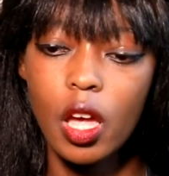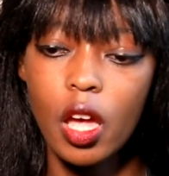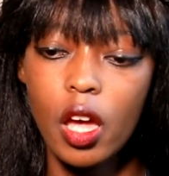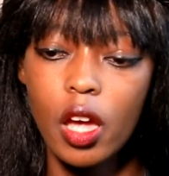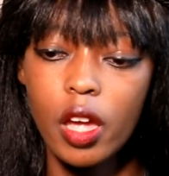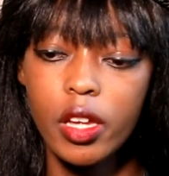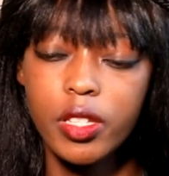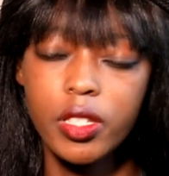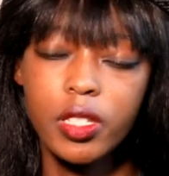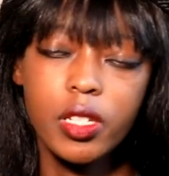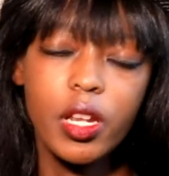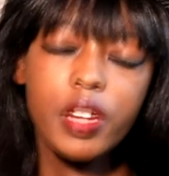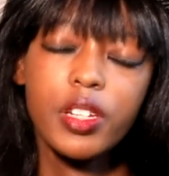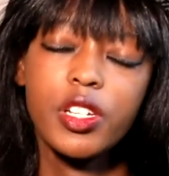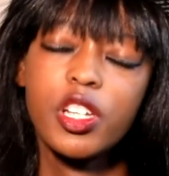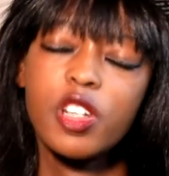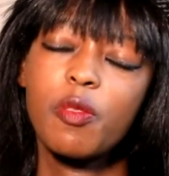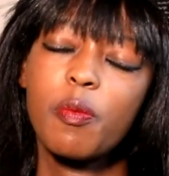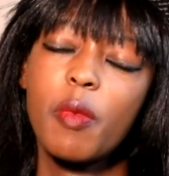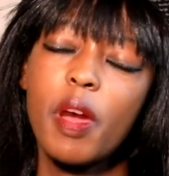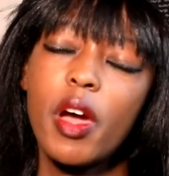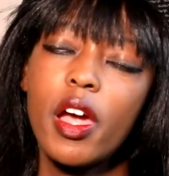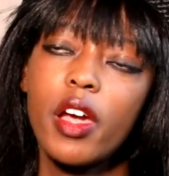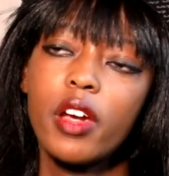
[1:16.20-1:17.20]
I
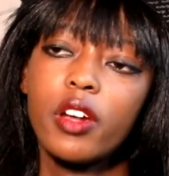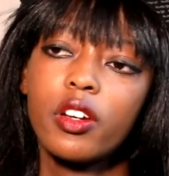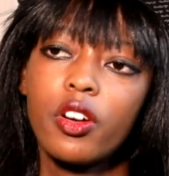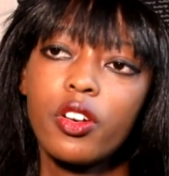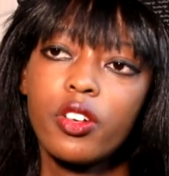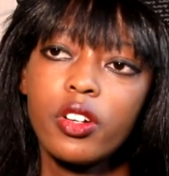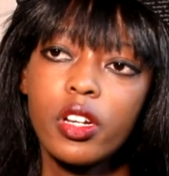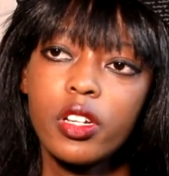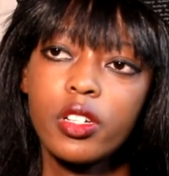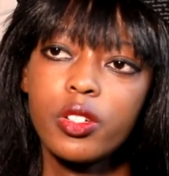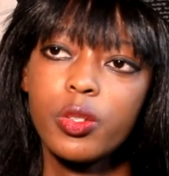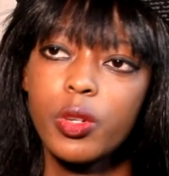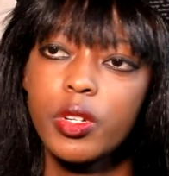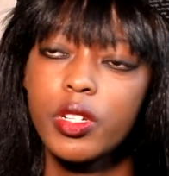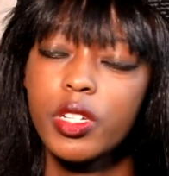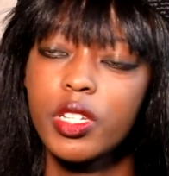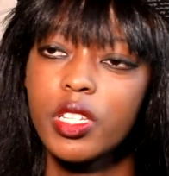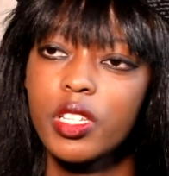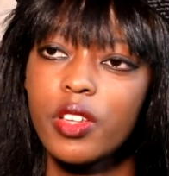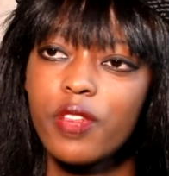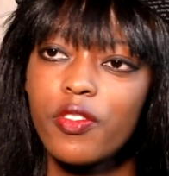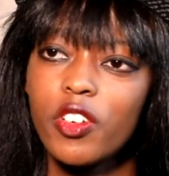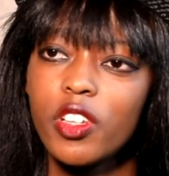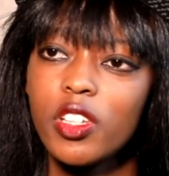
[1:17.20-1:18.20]
started my career in
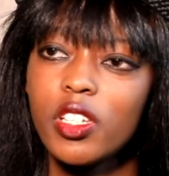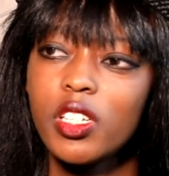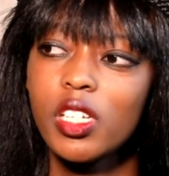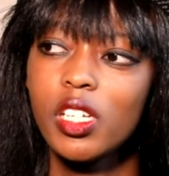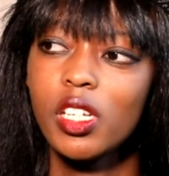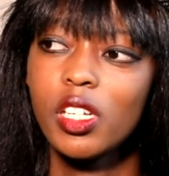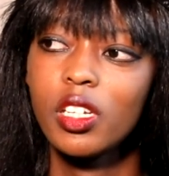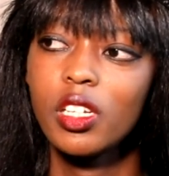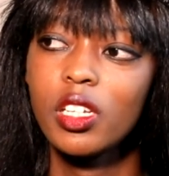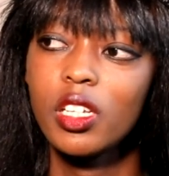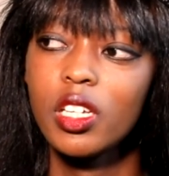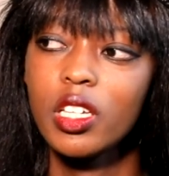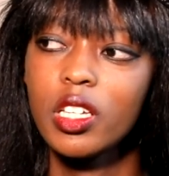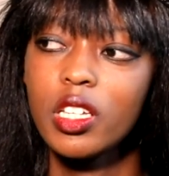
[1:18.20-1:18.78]
2017,